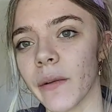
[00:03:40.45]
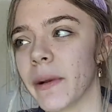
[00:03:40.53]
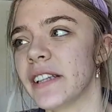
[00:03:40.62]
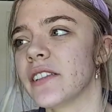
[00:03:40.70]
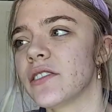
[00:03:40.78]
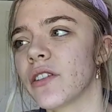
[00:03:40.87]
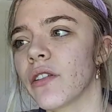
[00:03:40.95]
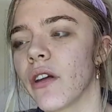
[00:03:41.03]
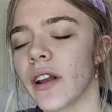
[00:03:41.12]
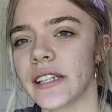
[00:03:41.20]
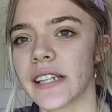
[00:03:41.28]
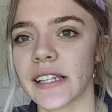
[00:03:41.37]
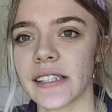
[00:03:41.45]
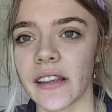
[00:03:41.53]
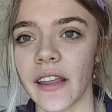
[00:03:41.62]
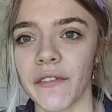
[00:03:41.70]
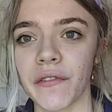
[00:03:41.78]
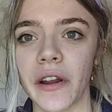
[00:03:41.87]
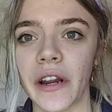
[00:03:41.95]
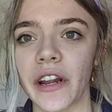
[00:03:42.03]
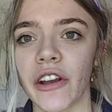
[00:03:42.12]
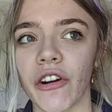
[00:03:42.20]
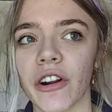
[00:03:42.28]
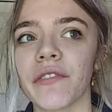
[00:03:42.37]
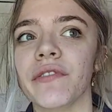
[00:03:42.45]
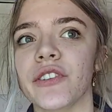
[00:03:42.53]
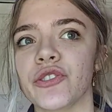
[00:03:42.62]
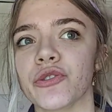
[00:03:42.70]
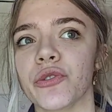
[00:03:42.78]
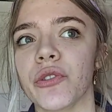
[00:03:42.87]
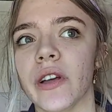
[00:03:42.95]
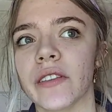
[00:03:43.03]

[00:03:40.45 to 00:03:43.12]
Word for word: My sister thought it tasted like very artificial